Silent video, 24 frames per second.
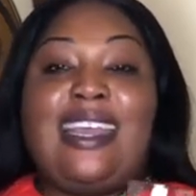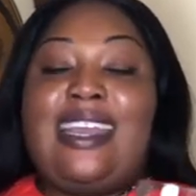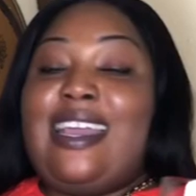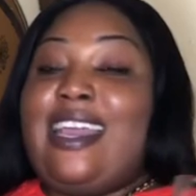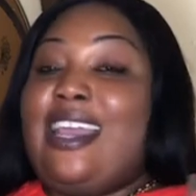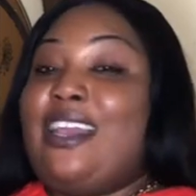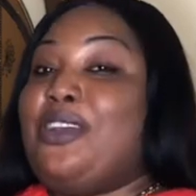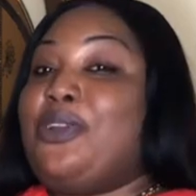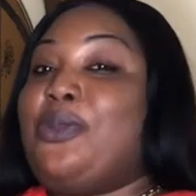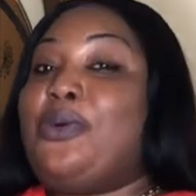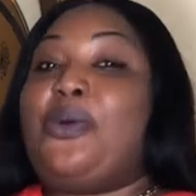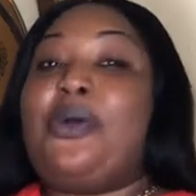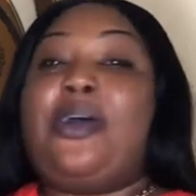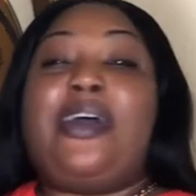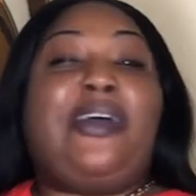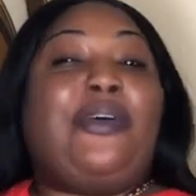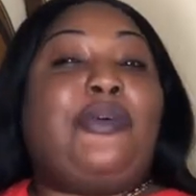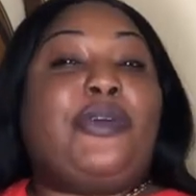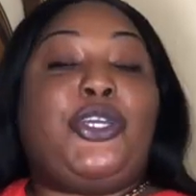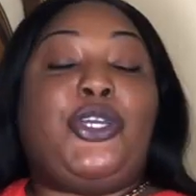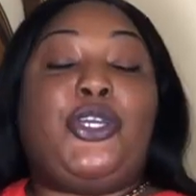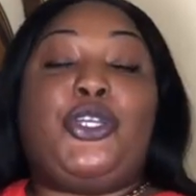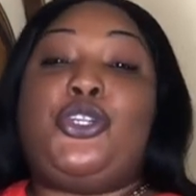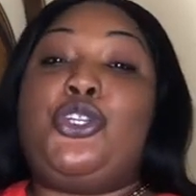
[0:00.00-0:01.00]
And you don't
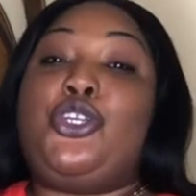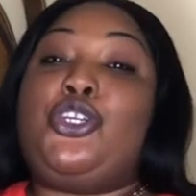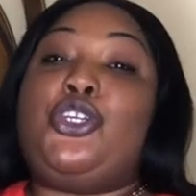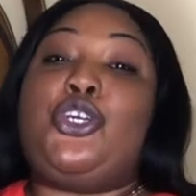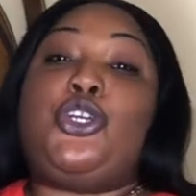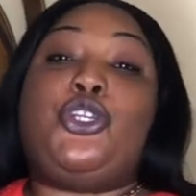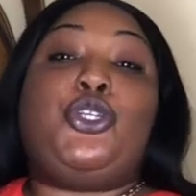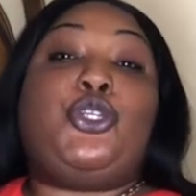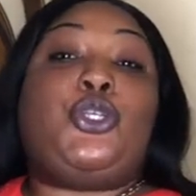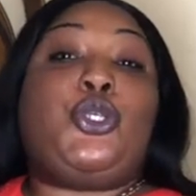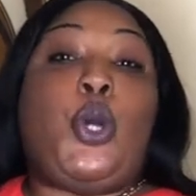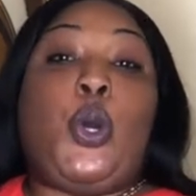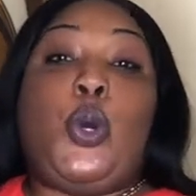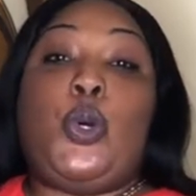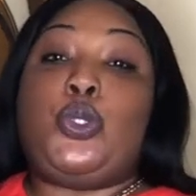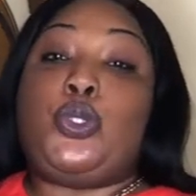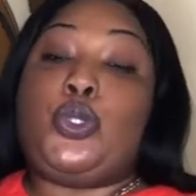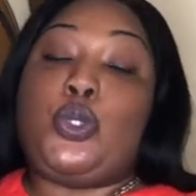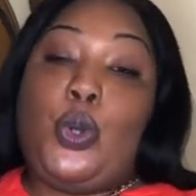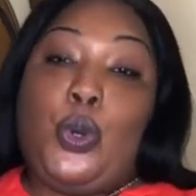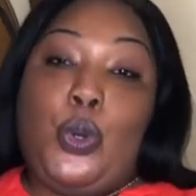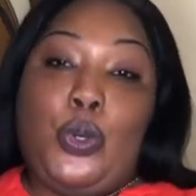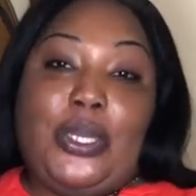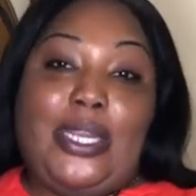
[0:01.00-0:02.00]
have, you don't
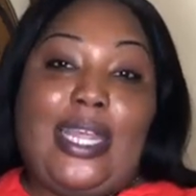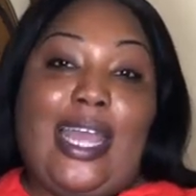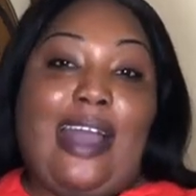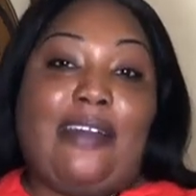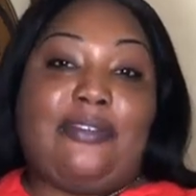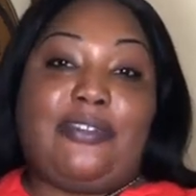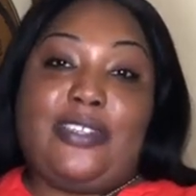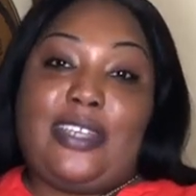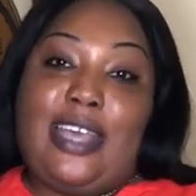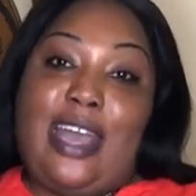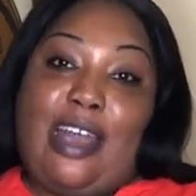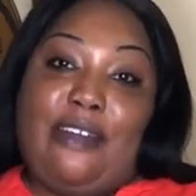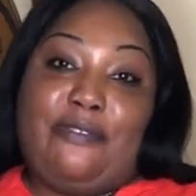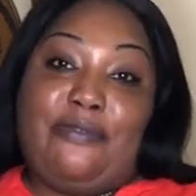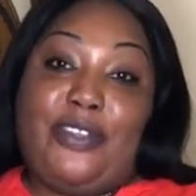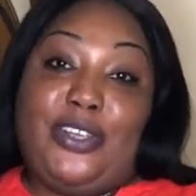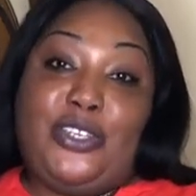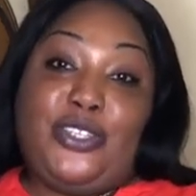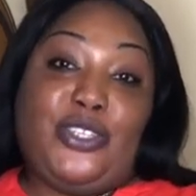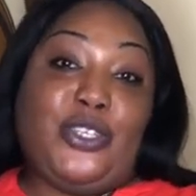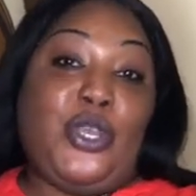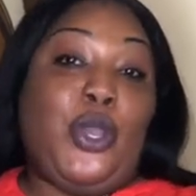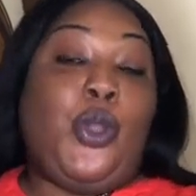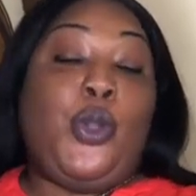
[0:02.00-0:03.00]
only have to have
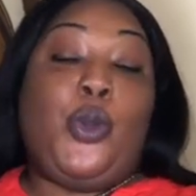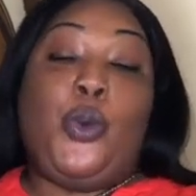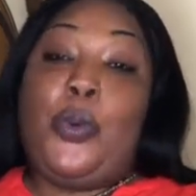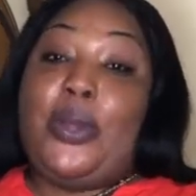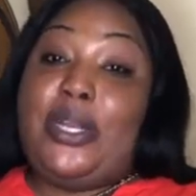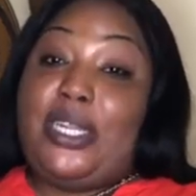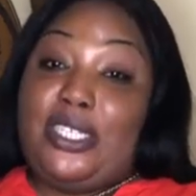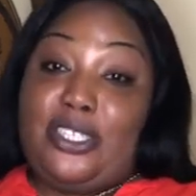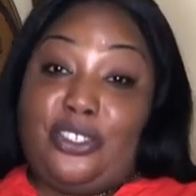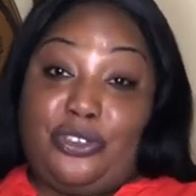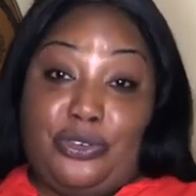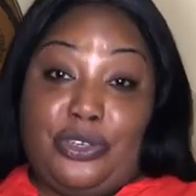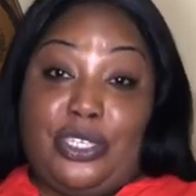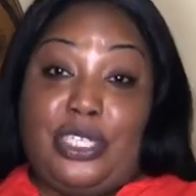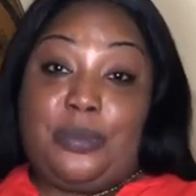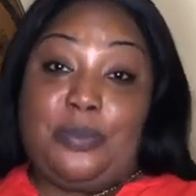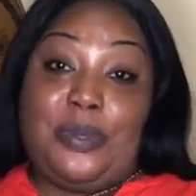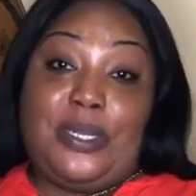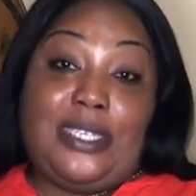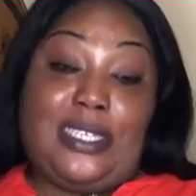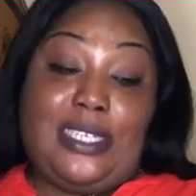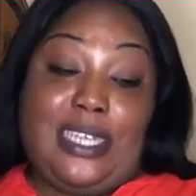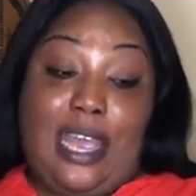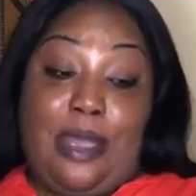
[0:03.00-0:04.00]
this when it's
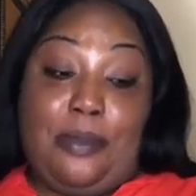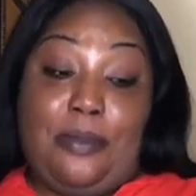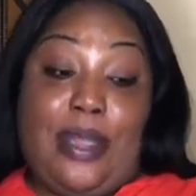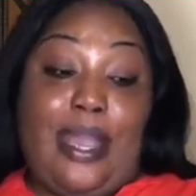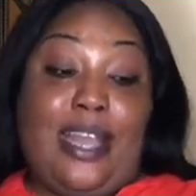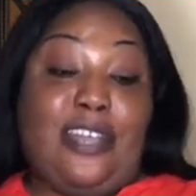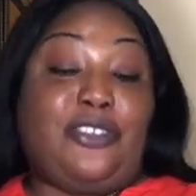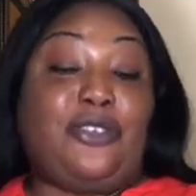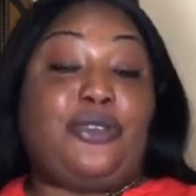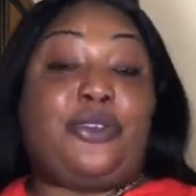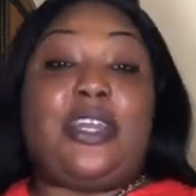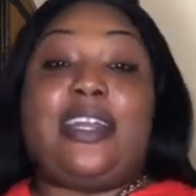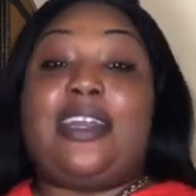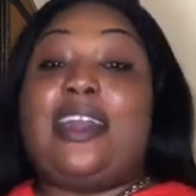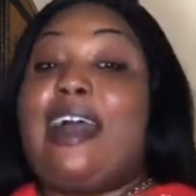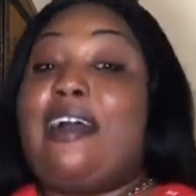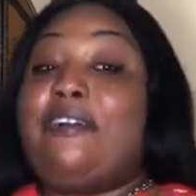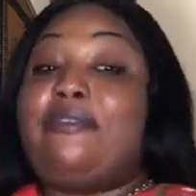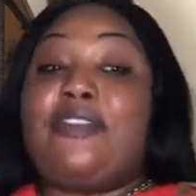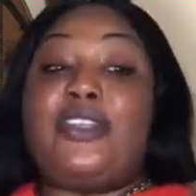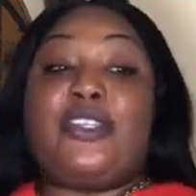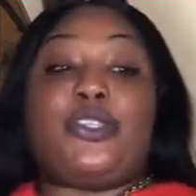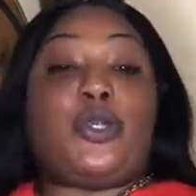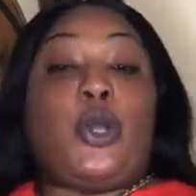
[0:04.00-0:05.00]
Christmas time, guys. You can
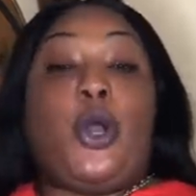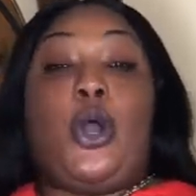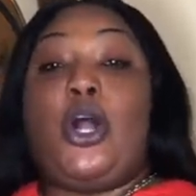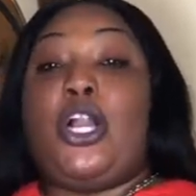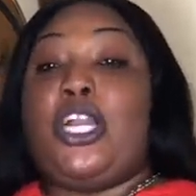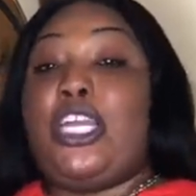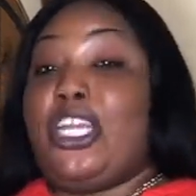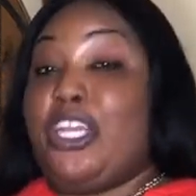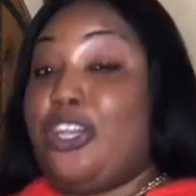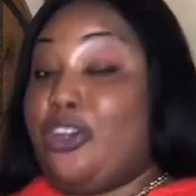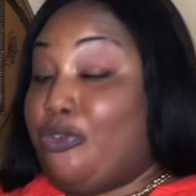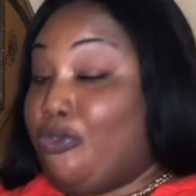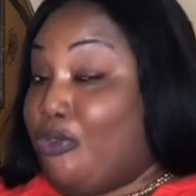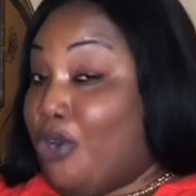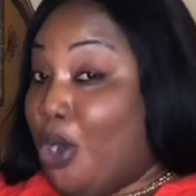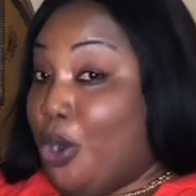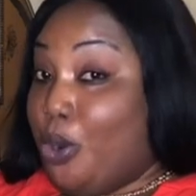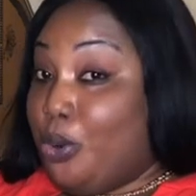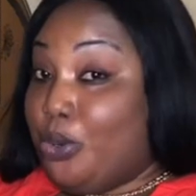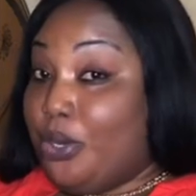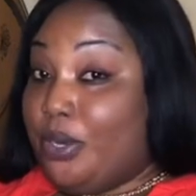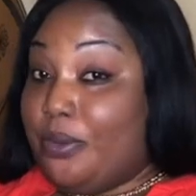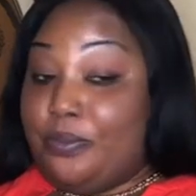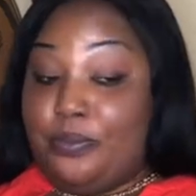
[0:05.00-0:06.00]
have this all year
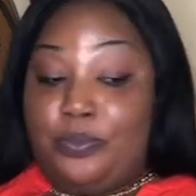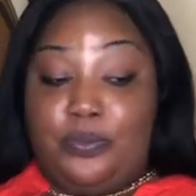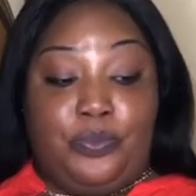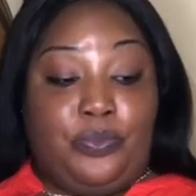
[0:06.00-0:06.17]
round.